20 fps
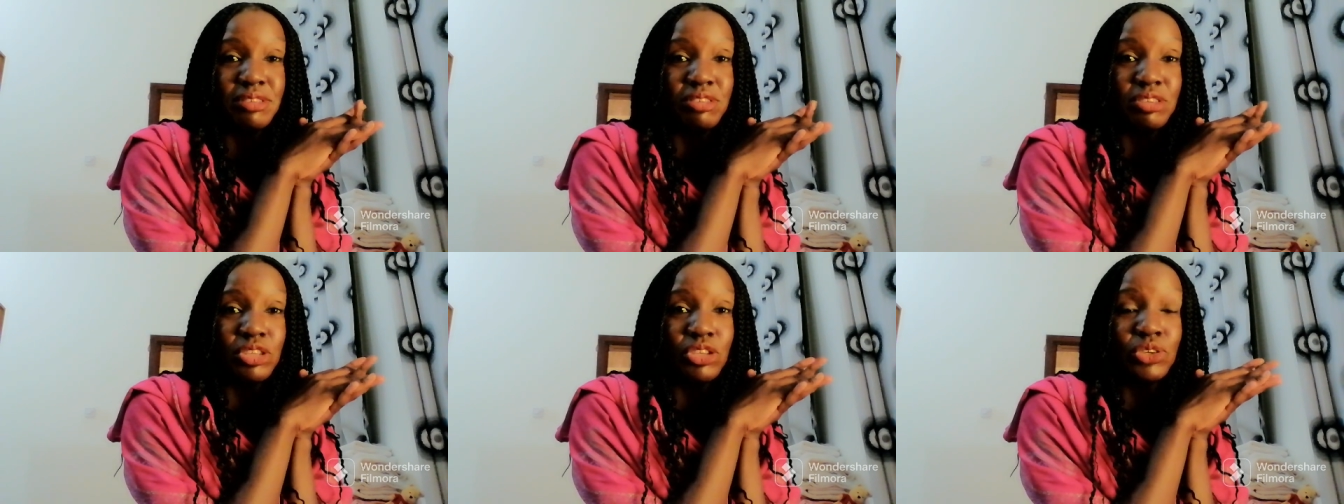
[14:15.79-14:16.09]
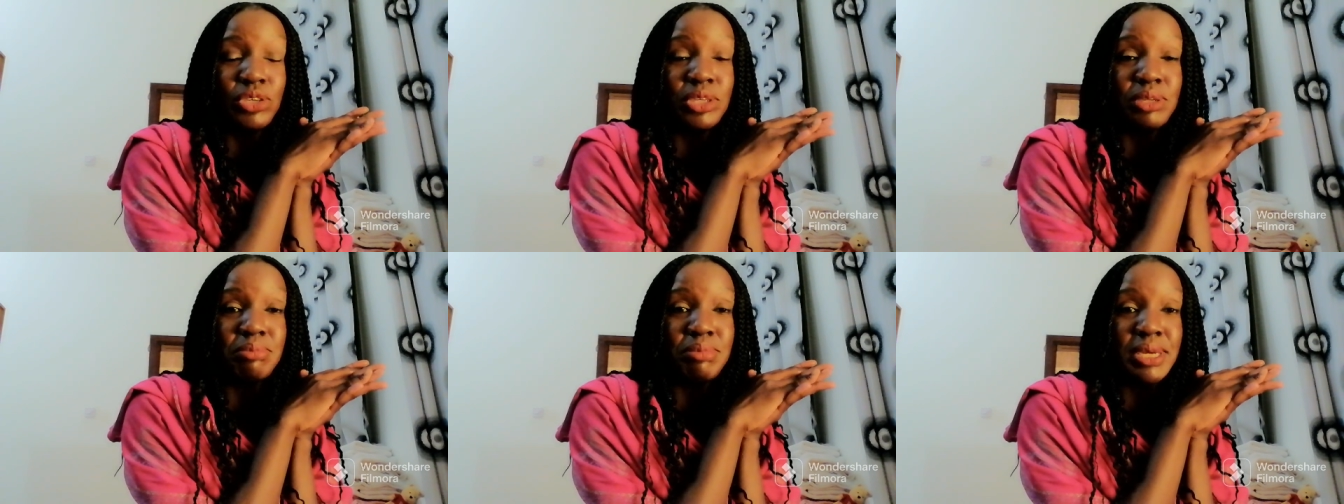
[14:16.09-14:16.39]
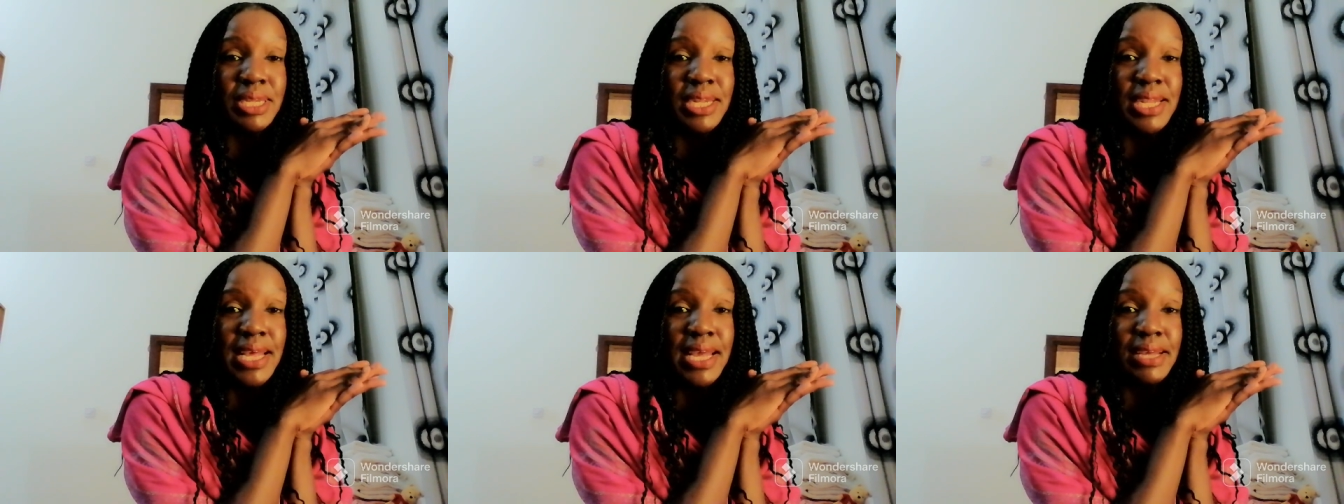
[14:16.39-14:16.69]
See you
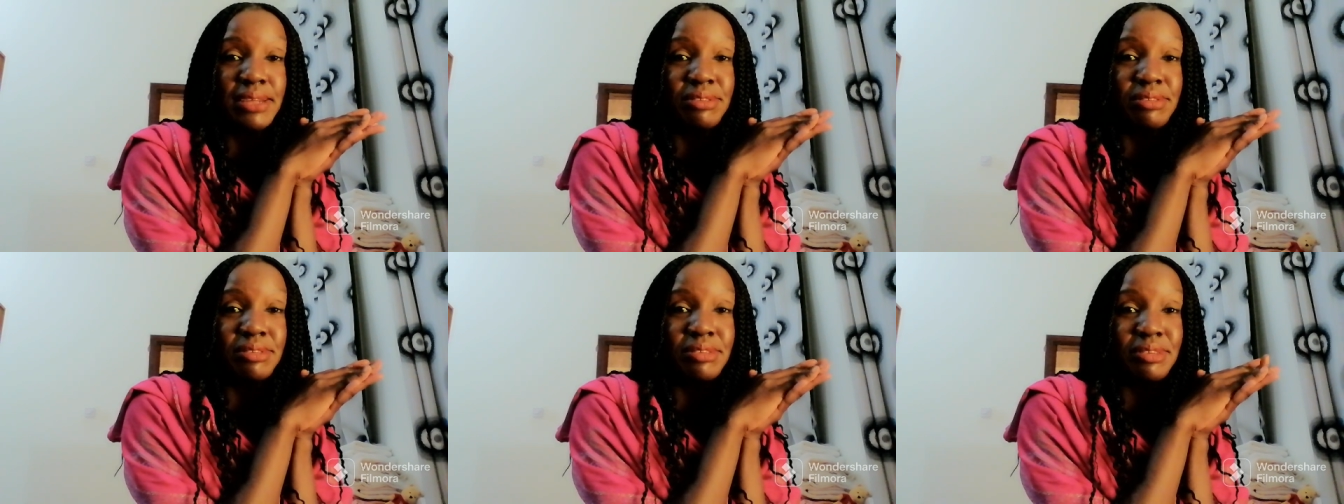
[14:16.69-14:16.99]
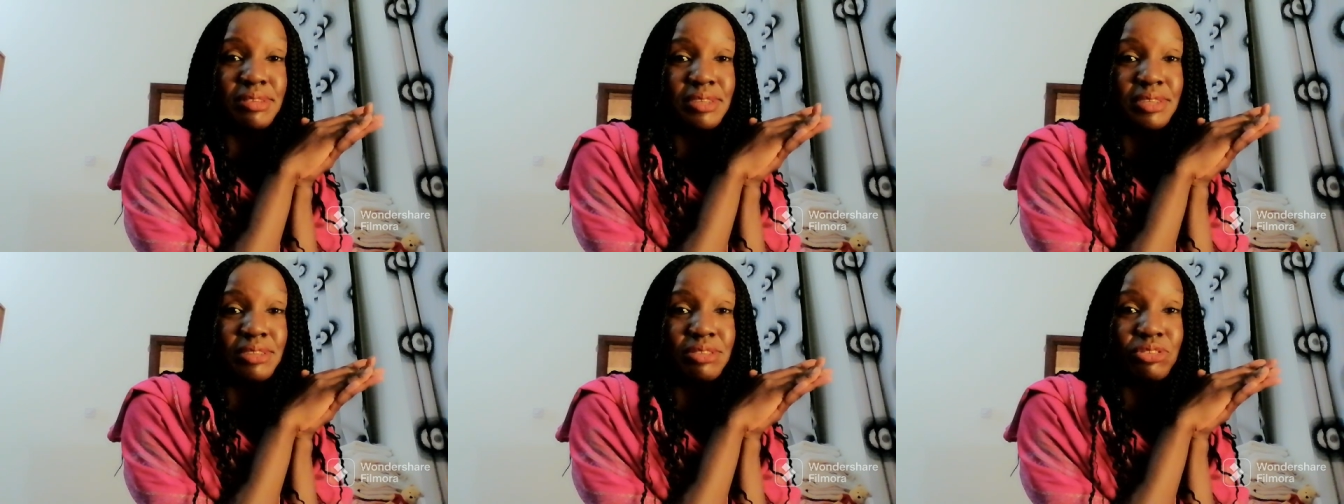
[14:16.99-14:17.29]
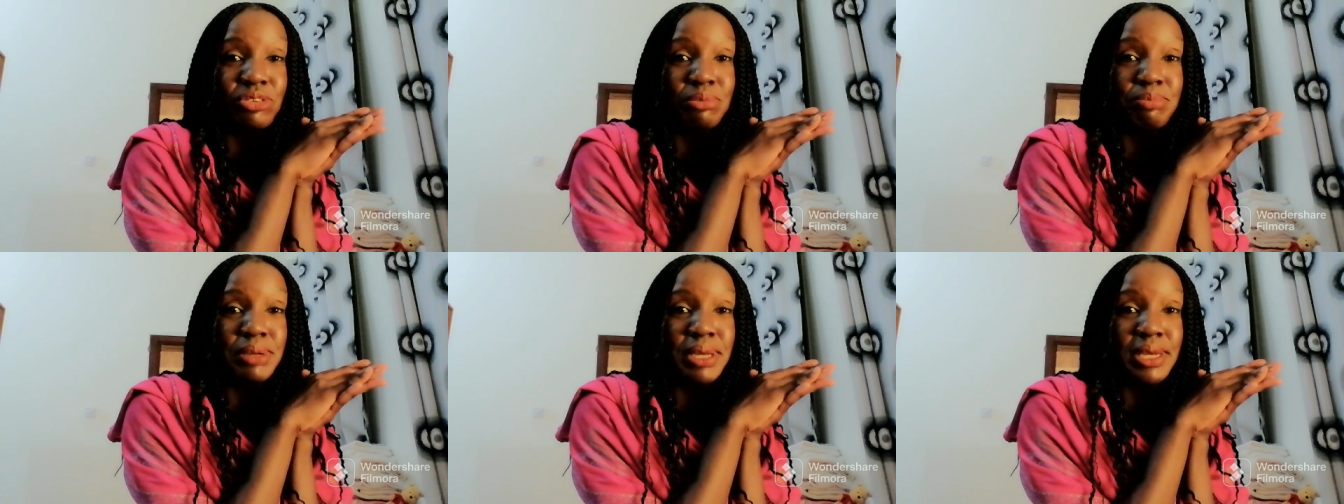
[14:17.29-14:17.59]
in my next
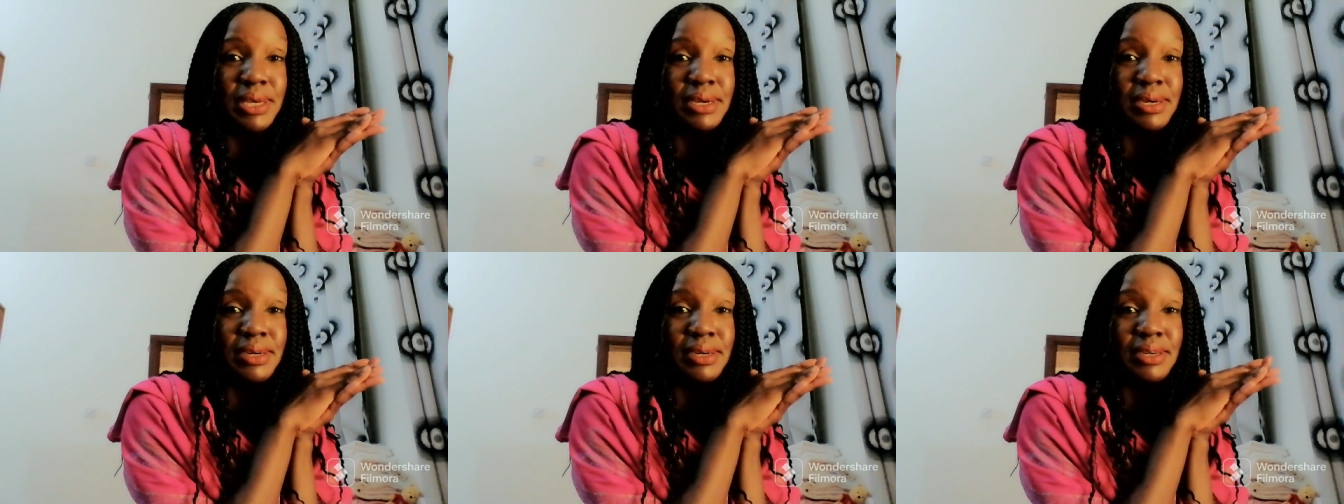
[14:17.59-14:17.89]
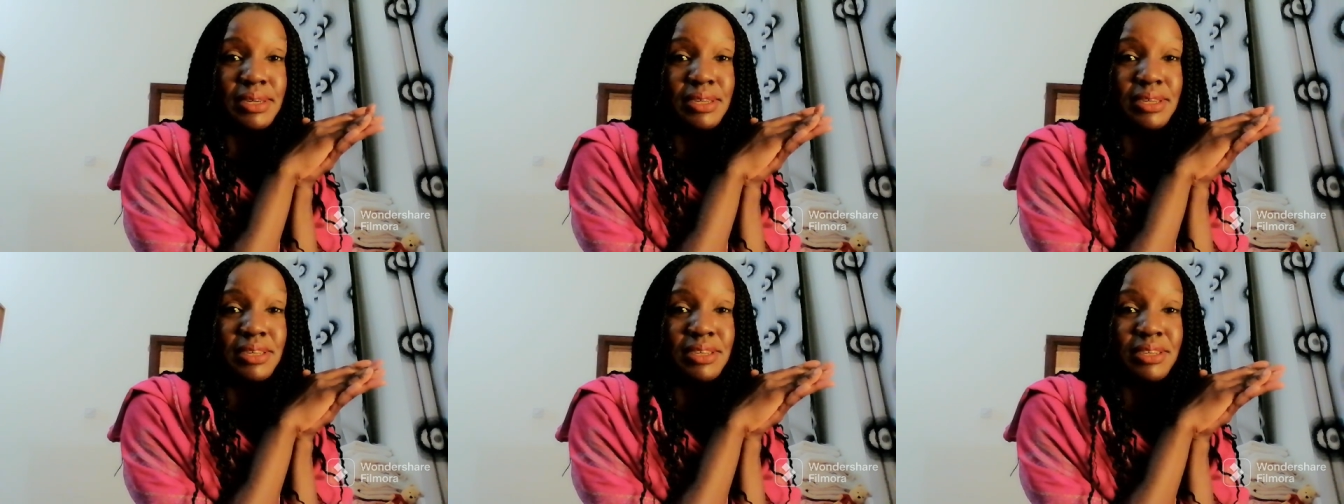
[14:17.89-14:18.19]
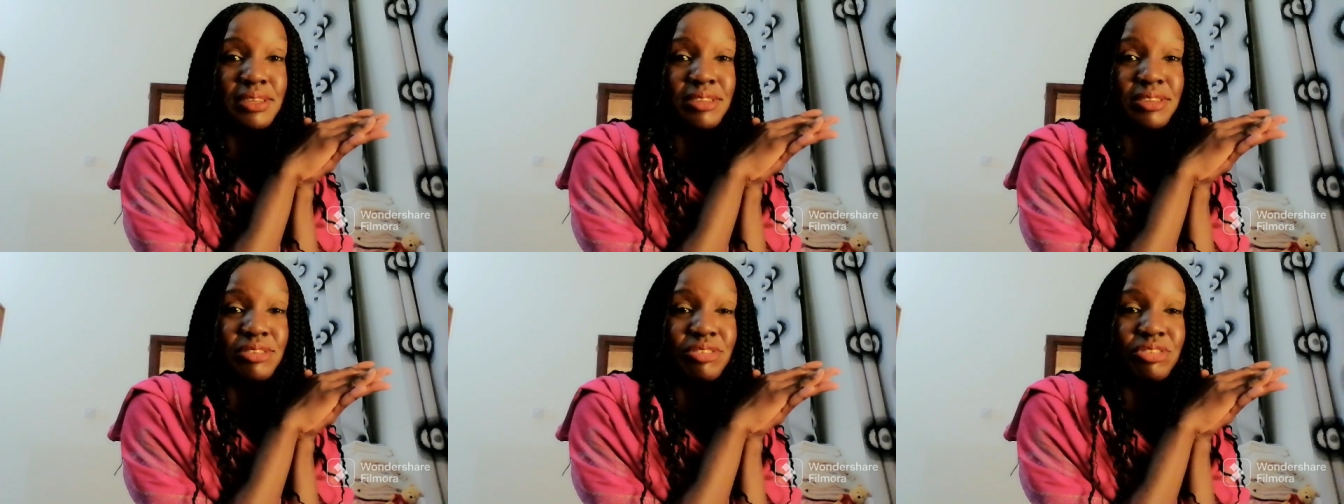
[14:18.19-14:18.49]
topic.
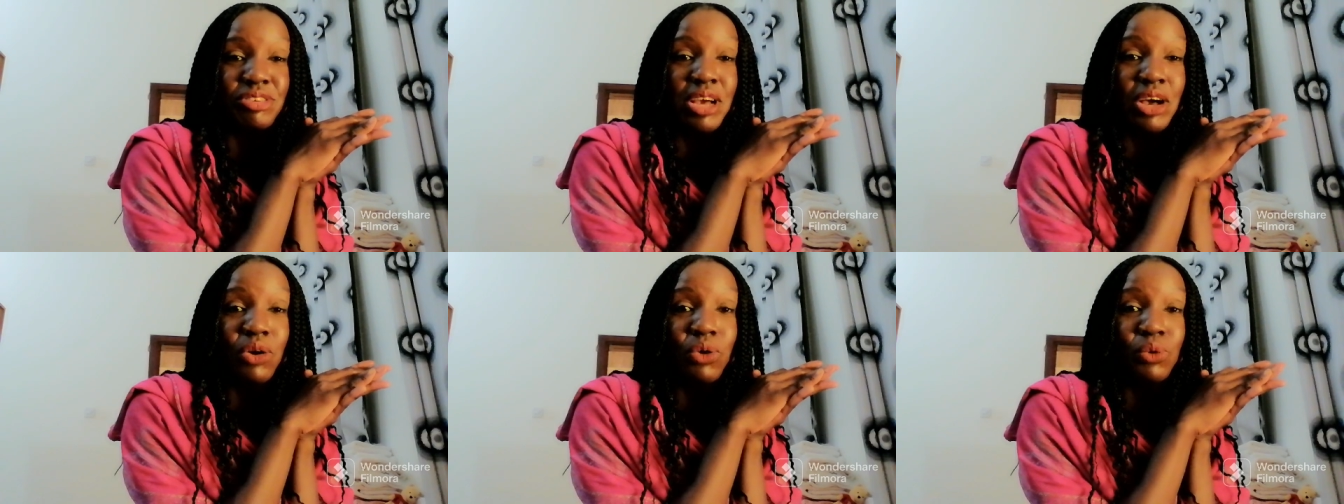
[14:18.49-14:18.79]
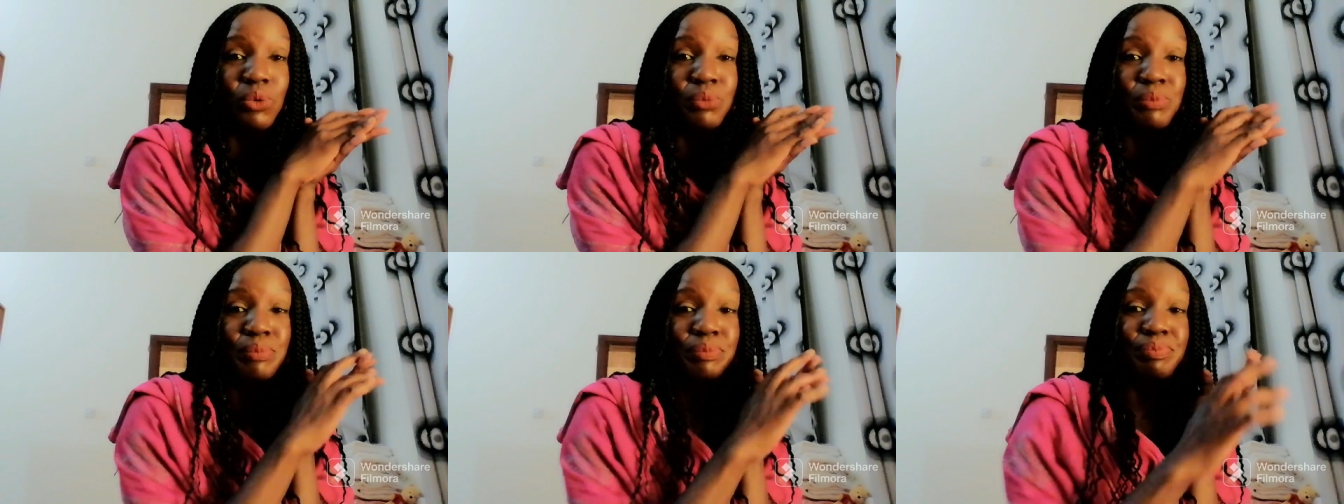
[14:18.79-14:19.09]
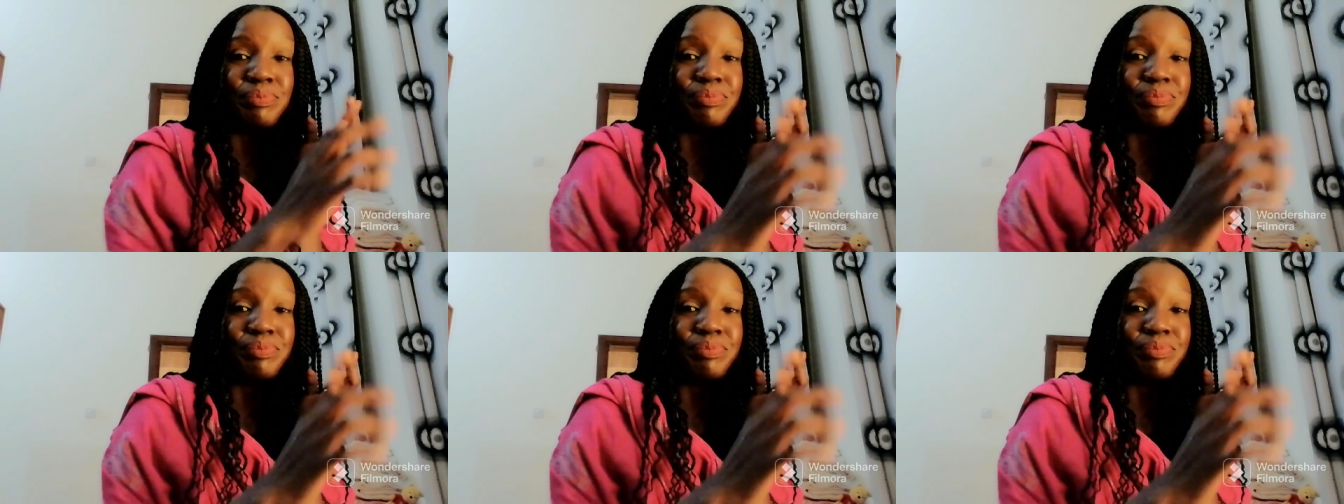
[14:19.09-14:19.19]
Ciao.